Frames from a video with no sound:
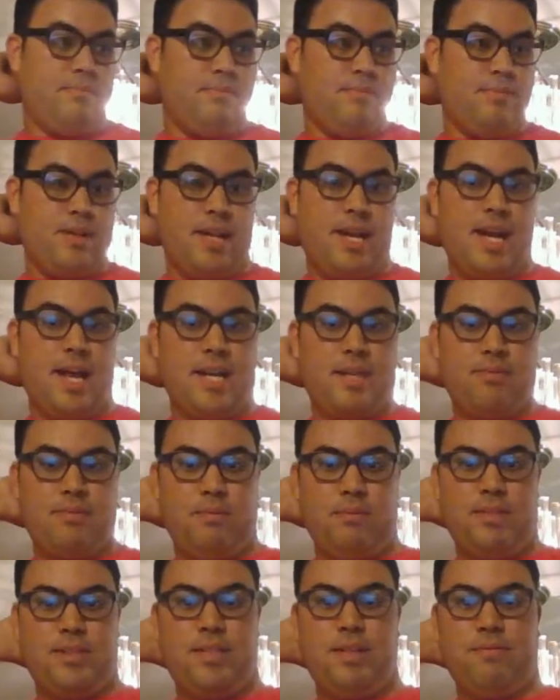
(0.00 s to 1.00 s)
But yeah, that's pretty
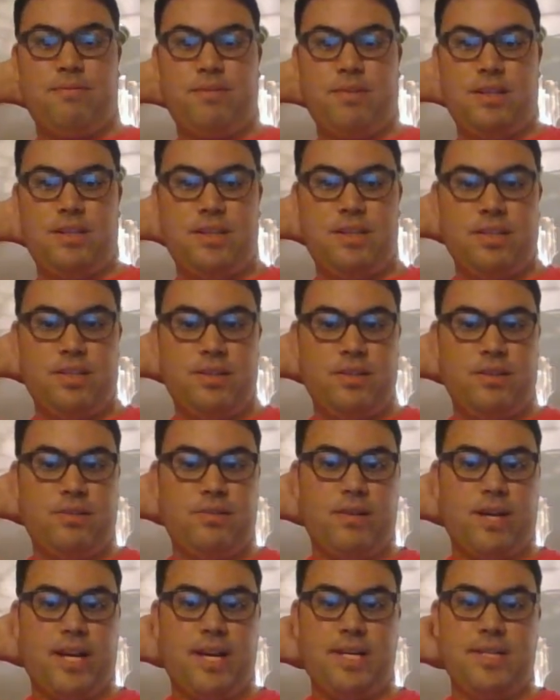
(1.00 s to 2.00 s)
much it for this.
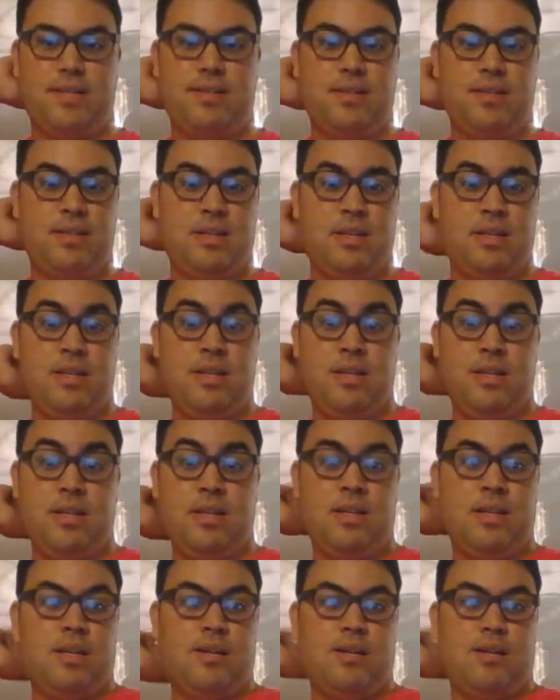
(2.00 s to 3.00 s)
I guess
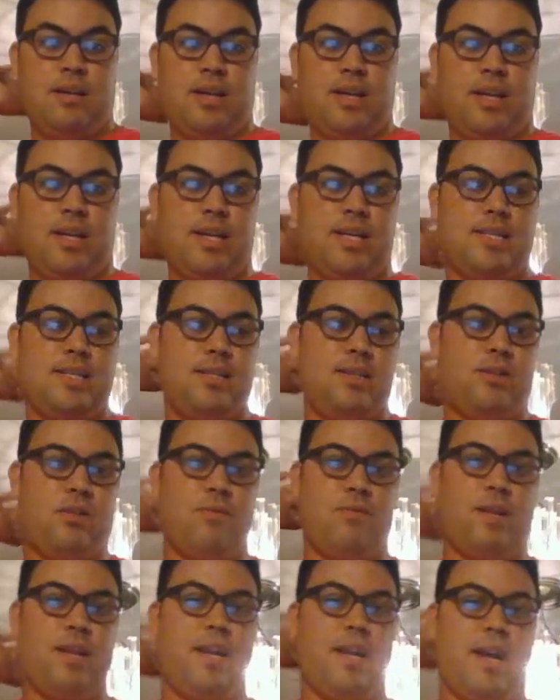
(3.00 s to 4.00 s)
podcast.
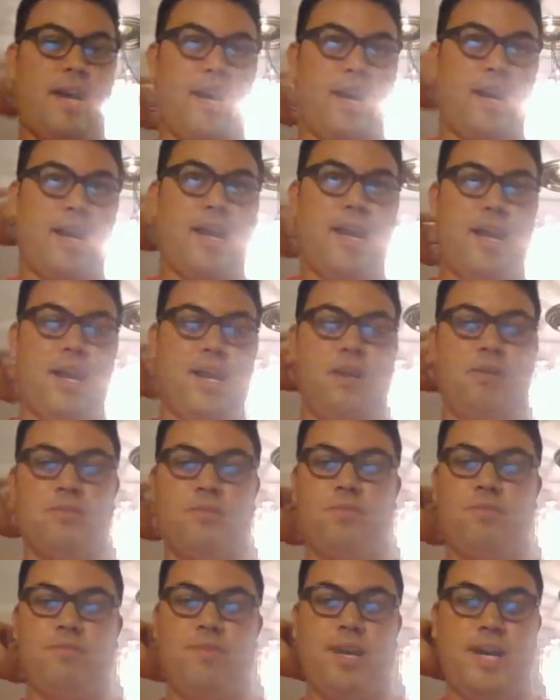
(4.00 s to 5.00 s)
Hopefully I didn't go
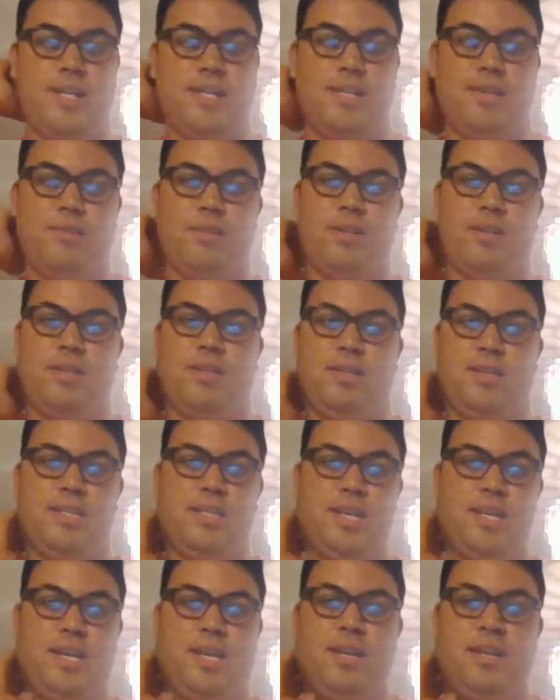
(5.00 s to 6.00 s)
too fast and everyone could
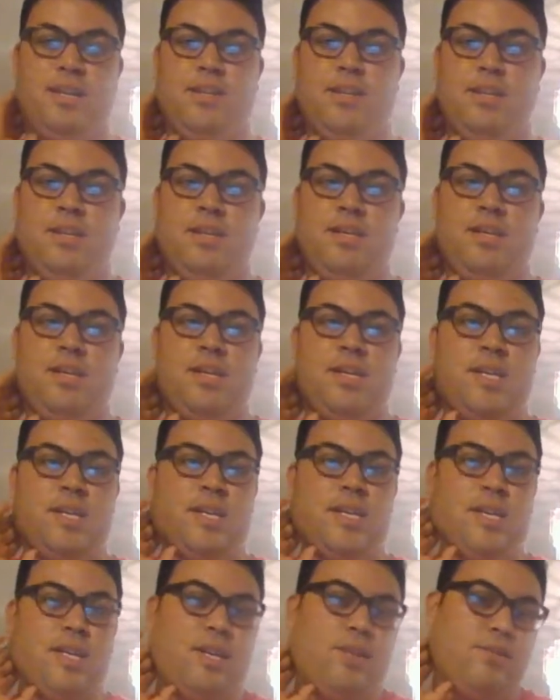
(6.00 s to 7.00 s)
understand.
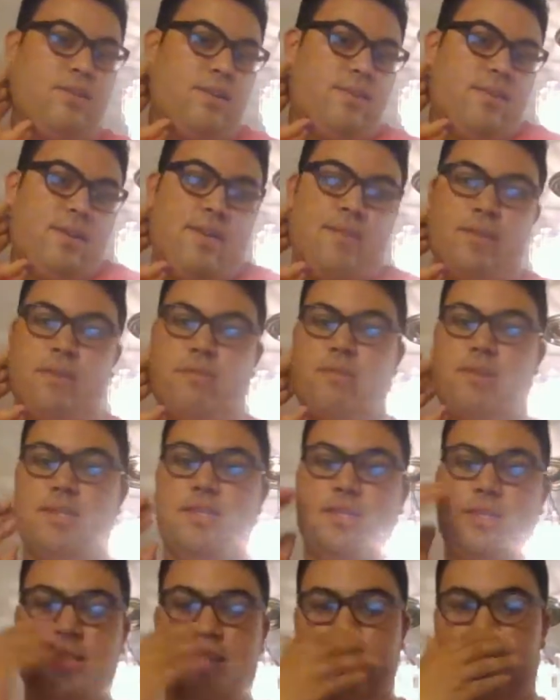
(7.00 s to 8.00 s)
If you have any
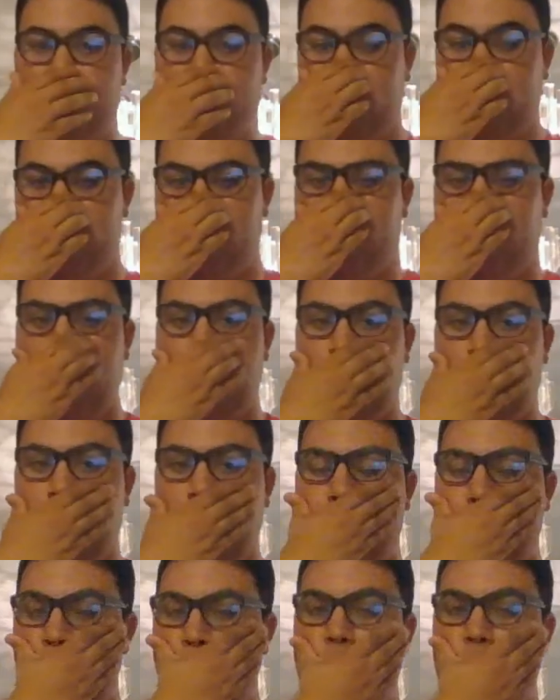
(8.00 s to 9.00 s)
questions, comments,
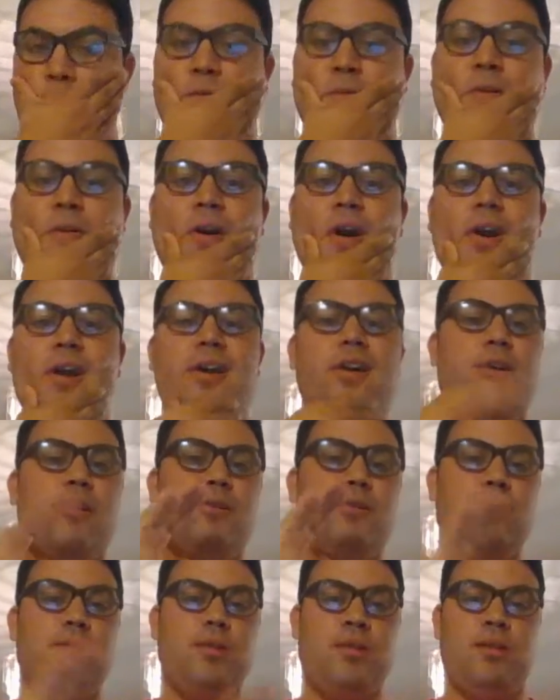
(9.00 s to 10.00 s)
before I
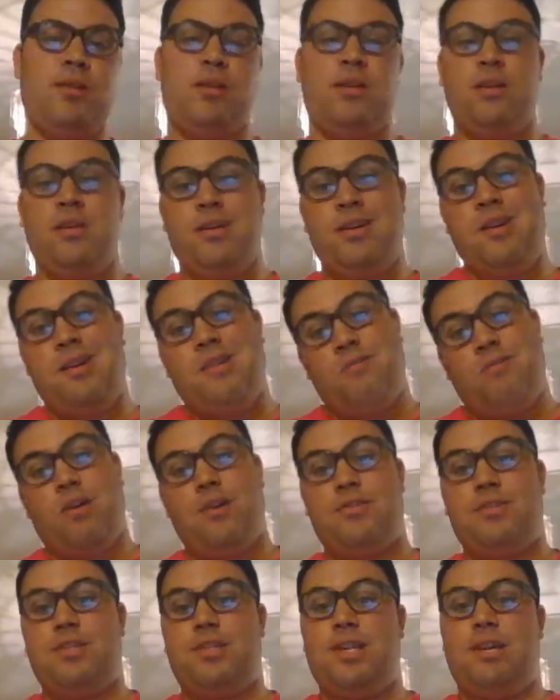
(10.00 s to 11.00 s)
go,
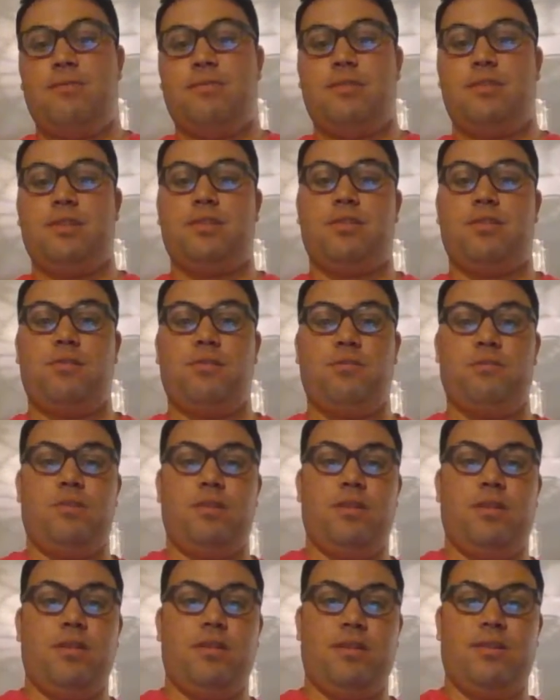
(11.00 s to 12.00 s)
obviously San Francisco
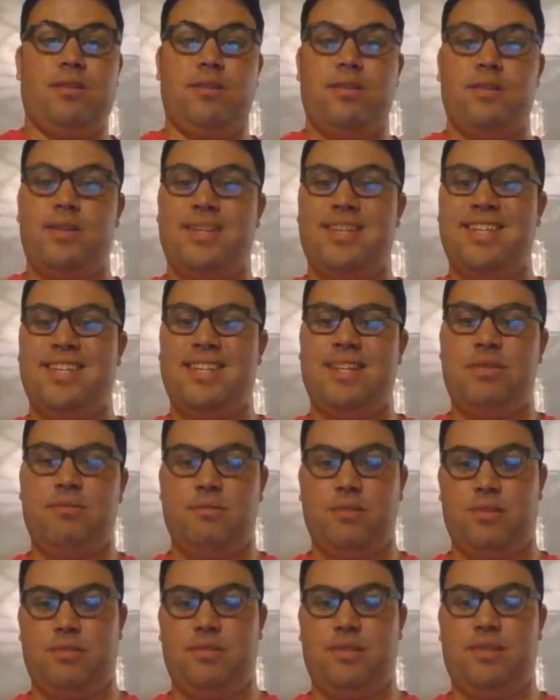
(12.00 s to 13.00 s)
run the
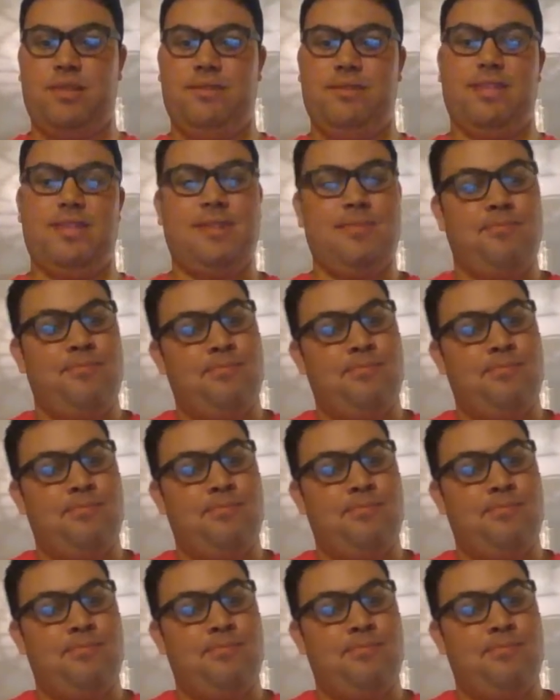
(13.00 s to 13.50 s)
World Series.